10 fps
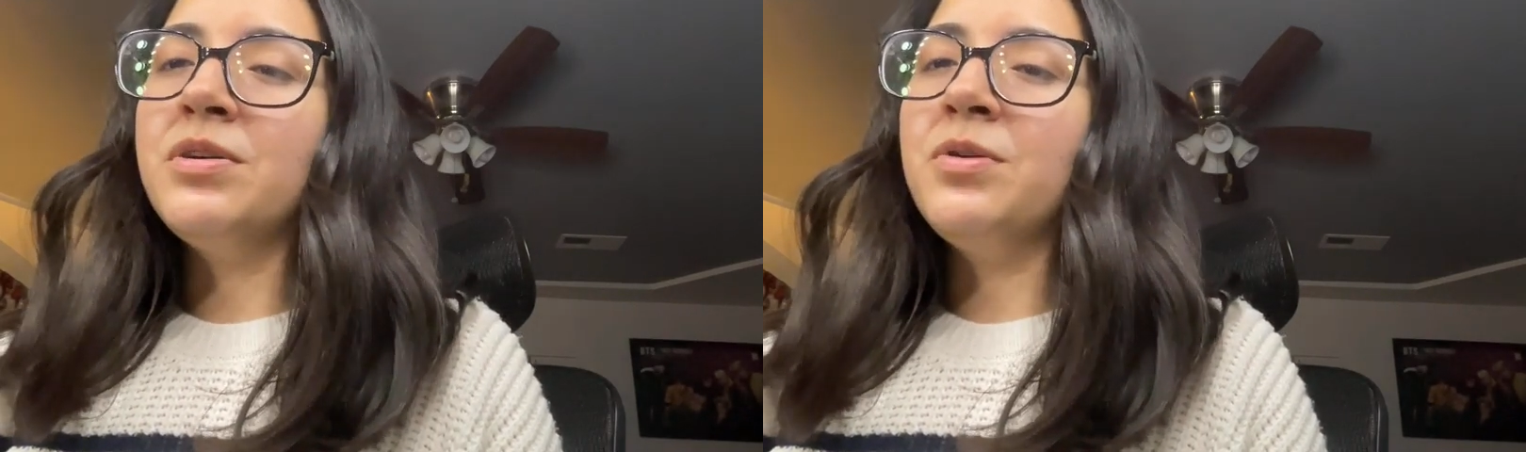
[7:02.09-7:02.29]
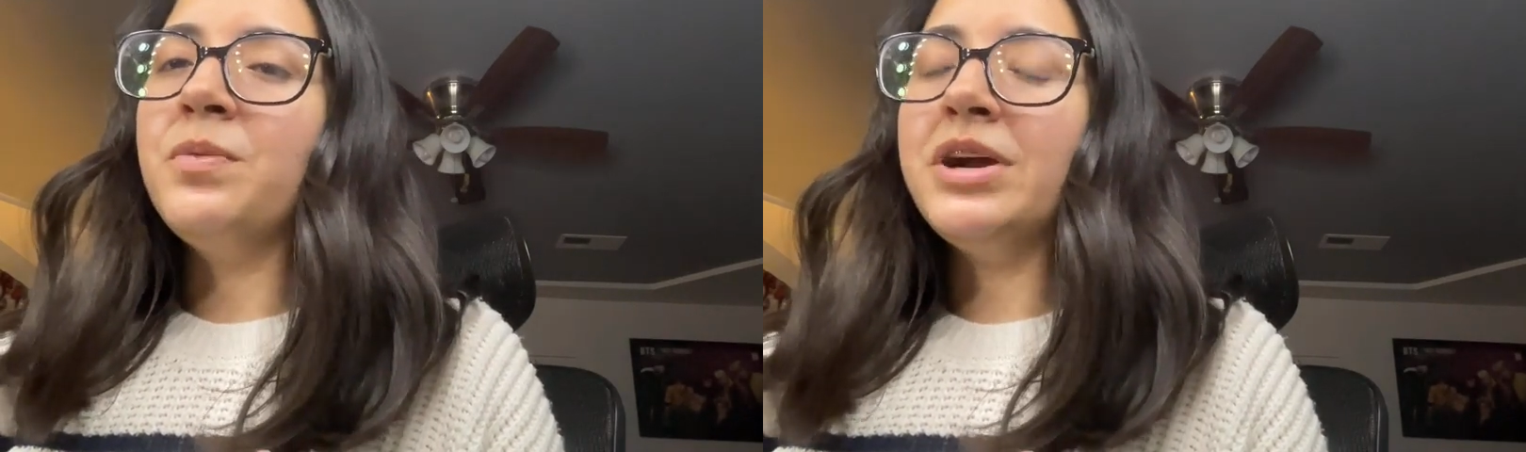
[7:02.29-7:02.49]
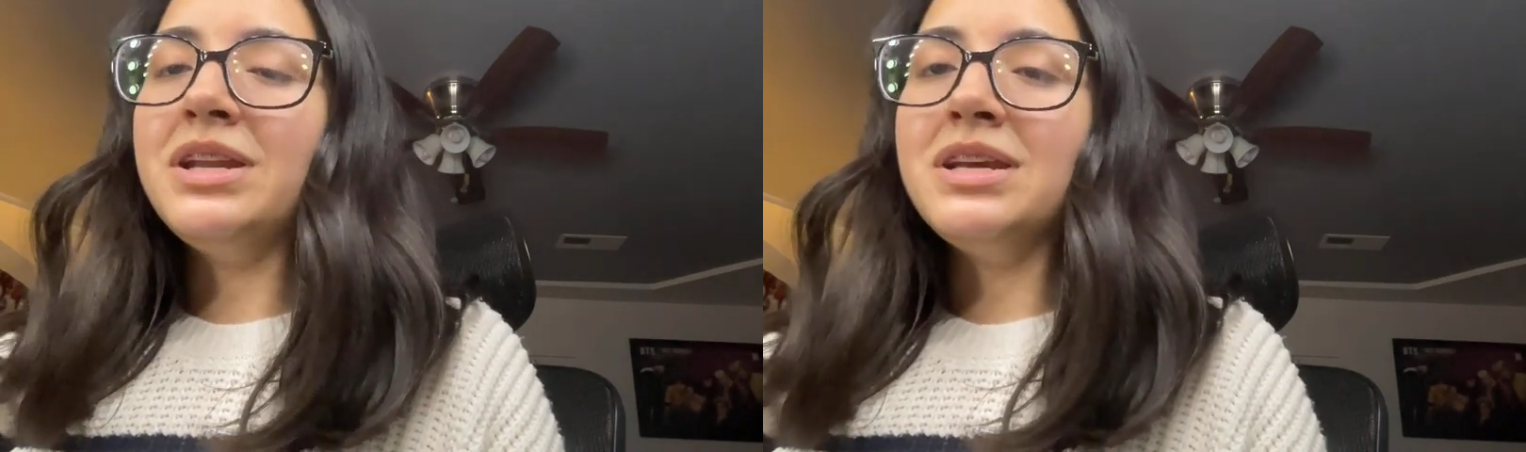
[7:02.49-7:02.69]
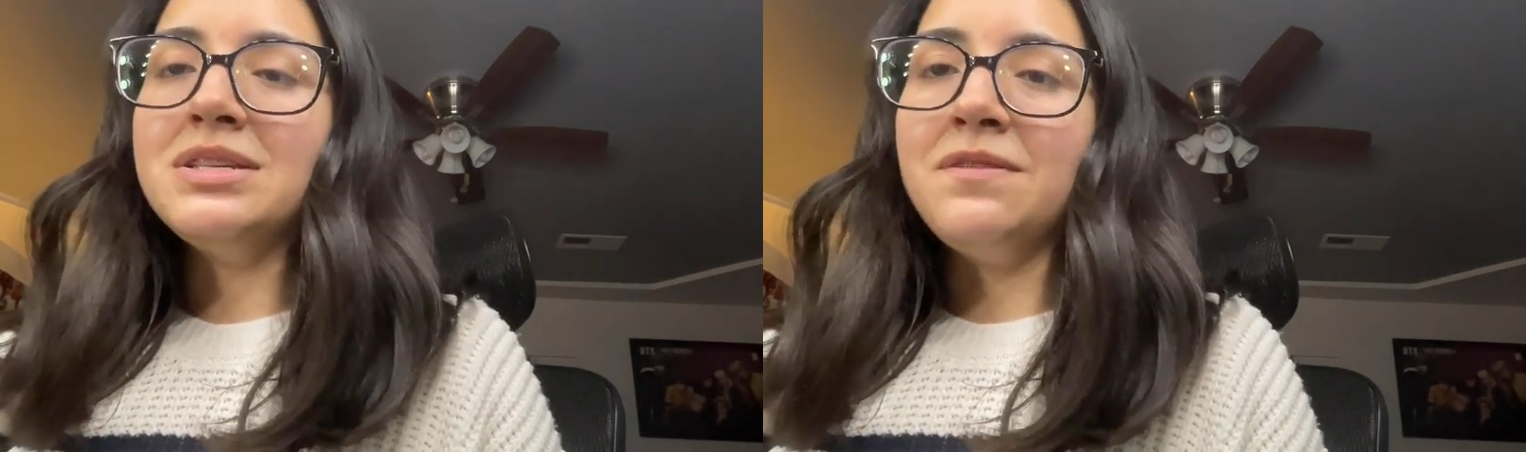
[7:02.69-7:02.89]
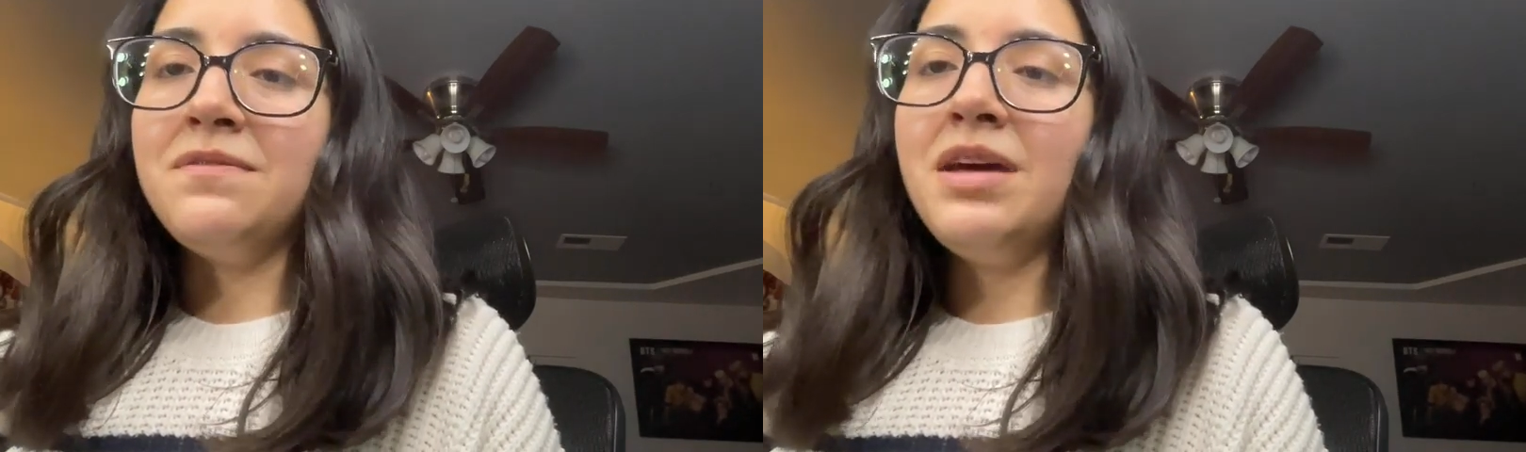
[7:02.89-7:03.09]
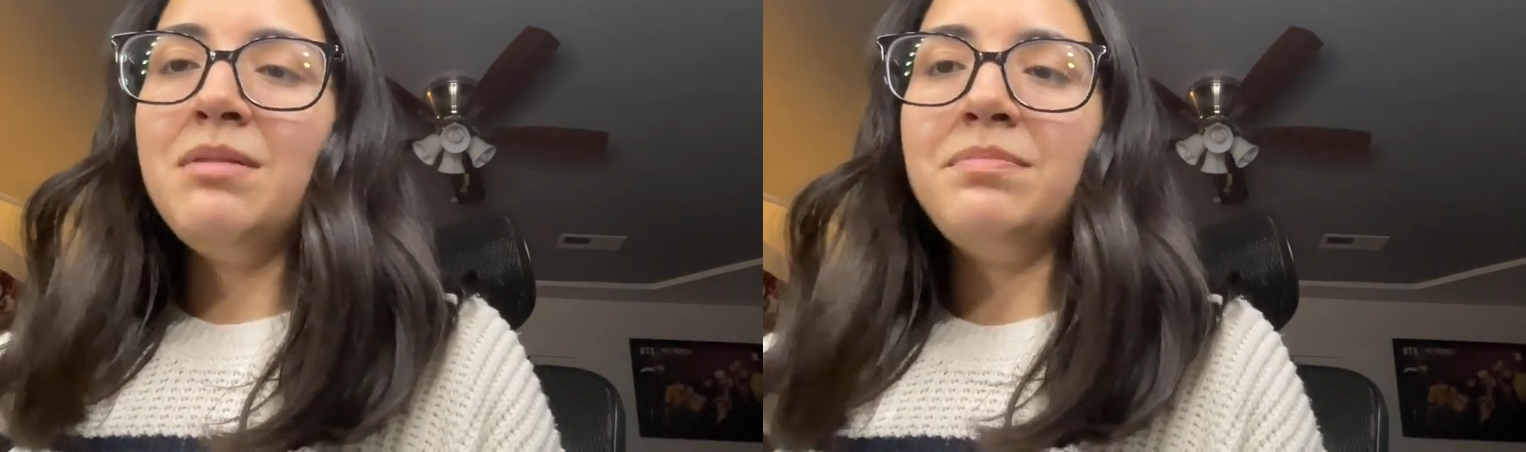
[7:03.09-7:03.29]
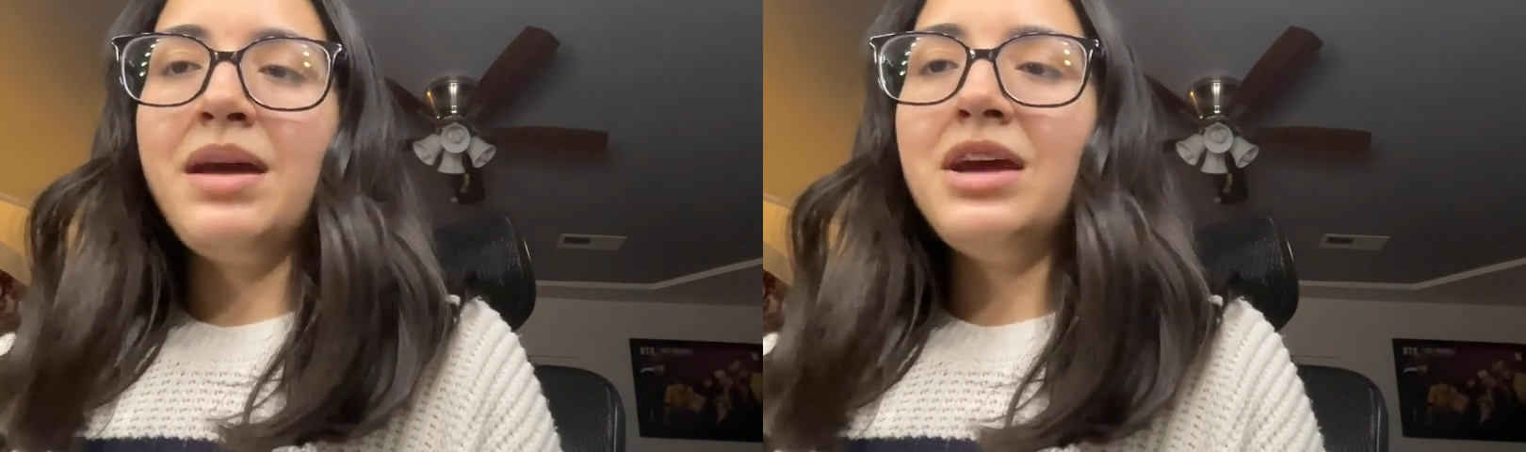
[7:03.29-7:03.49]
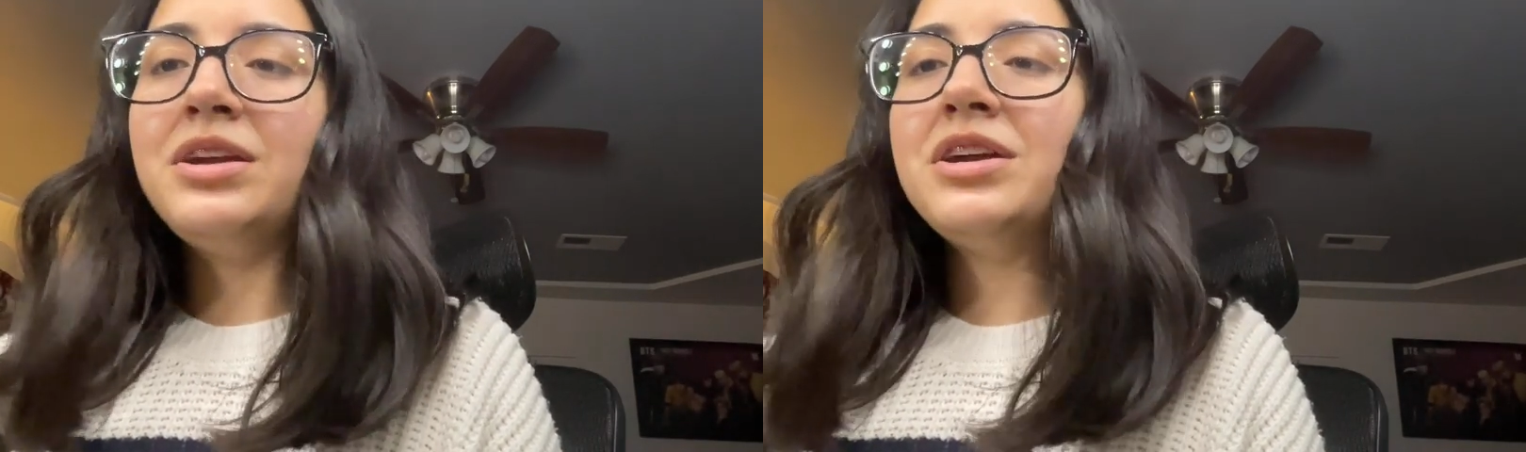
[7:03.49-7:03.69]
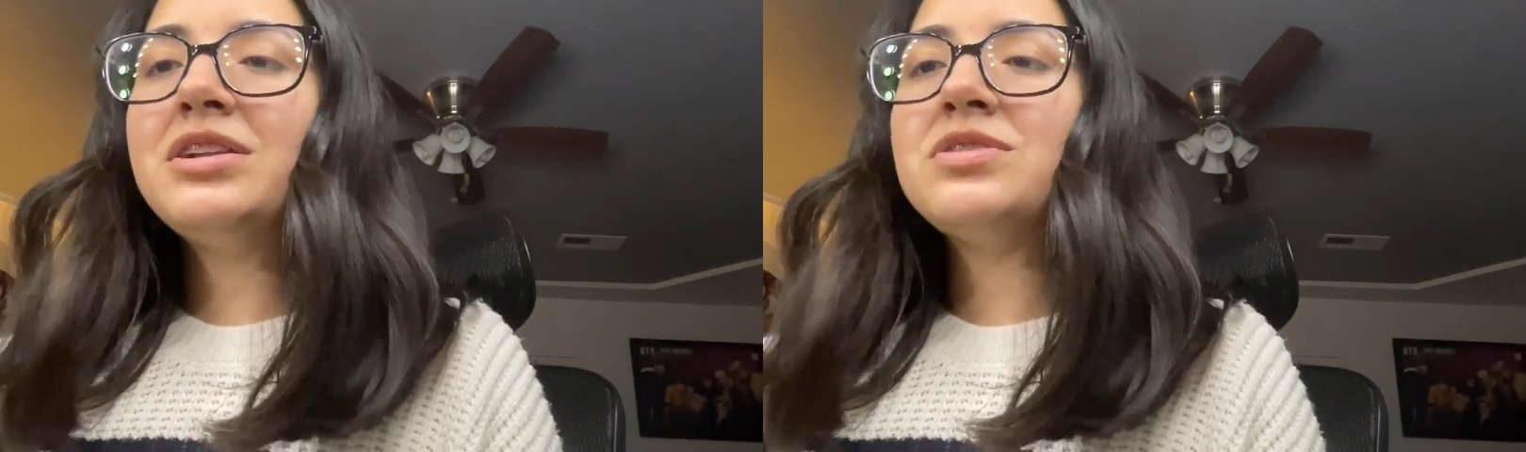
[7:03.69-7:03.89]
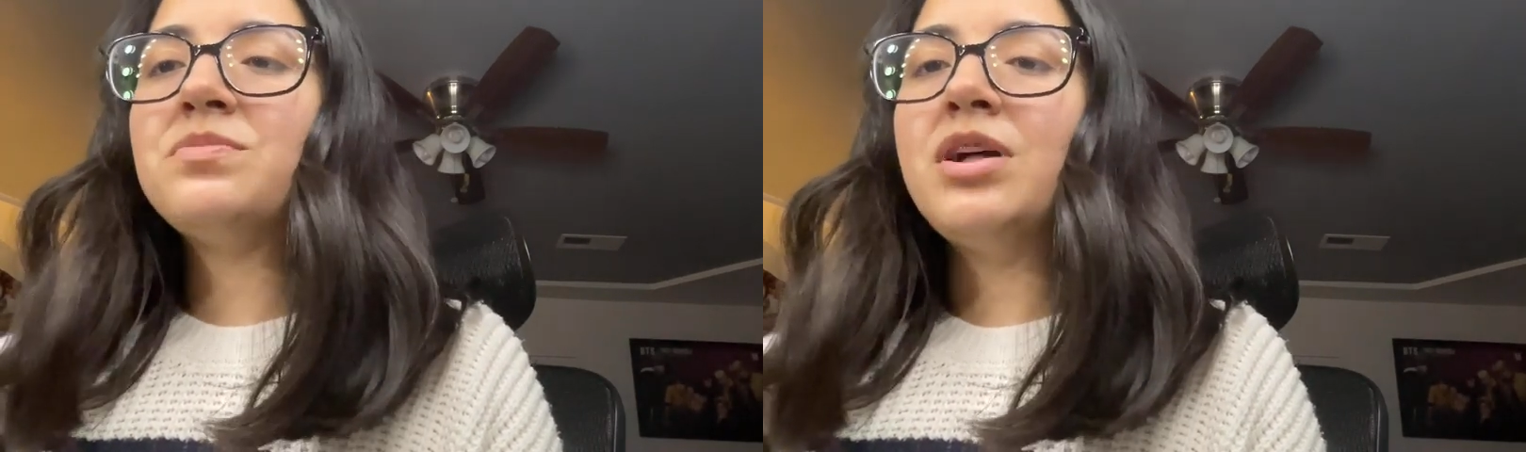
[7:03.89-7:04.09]
awareness of thought
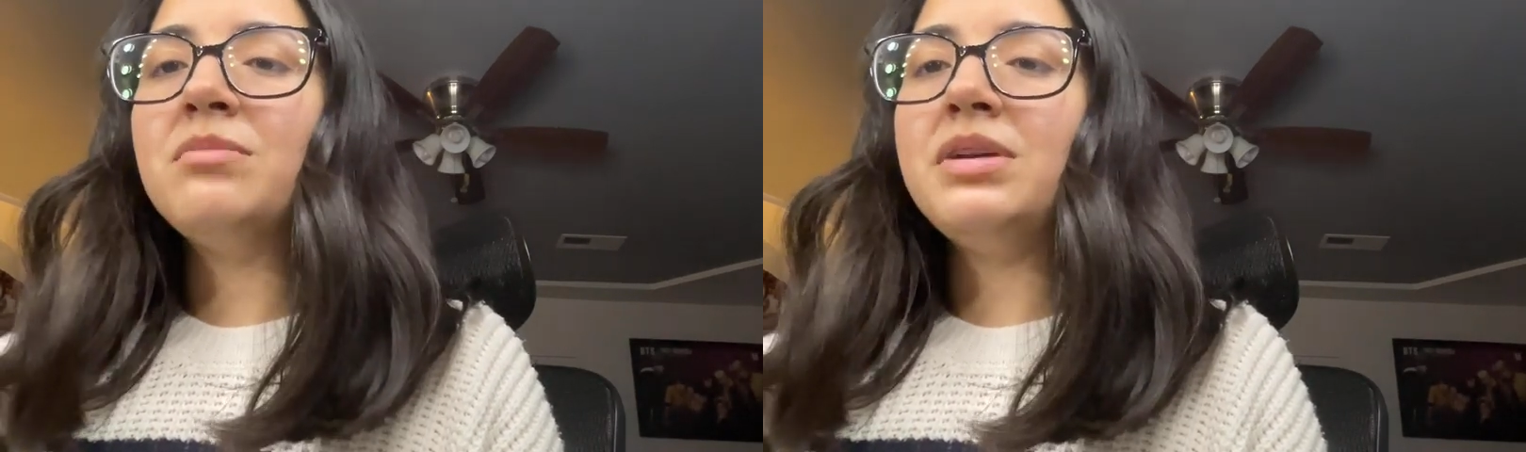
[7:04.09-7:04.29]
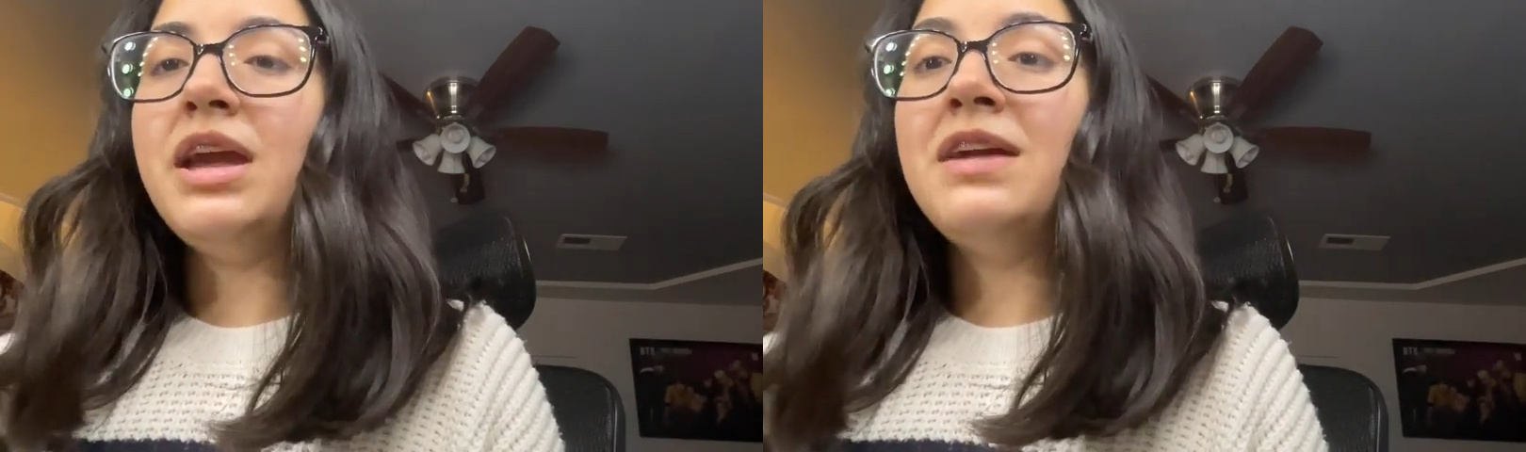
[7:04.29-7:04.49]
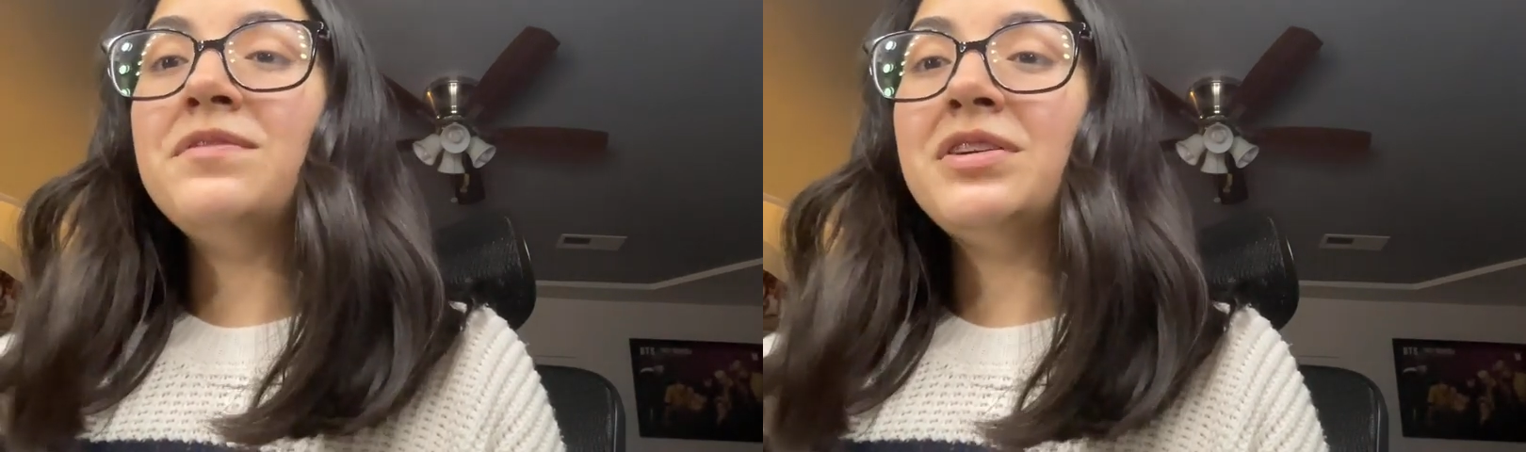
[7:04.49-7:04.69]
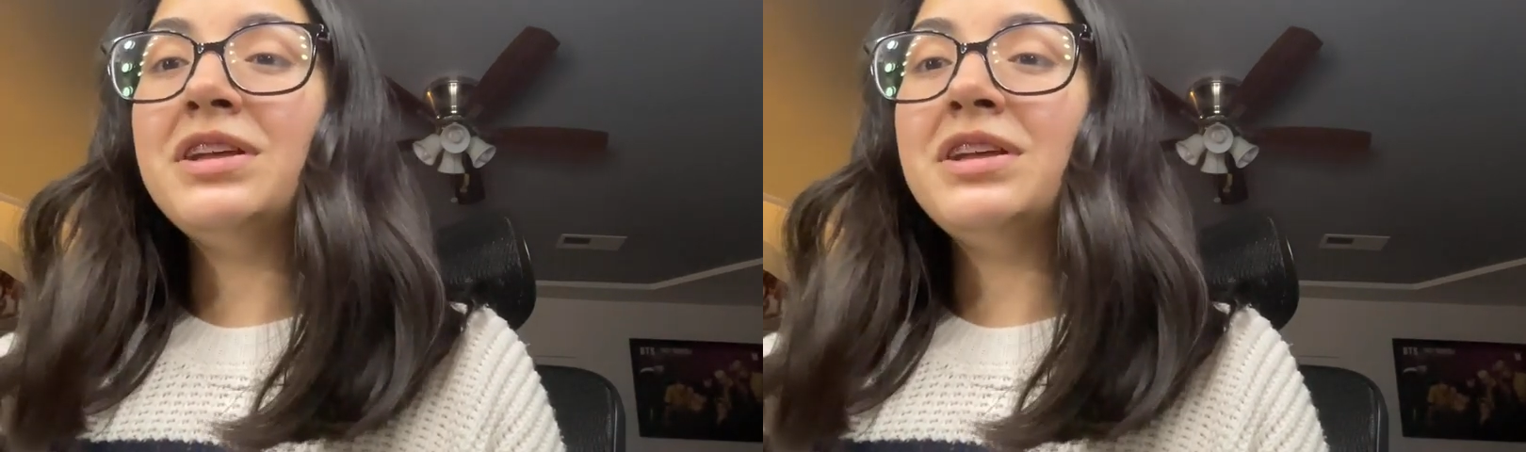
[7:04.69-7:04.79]
patterns, while behavioral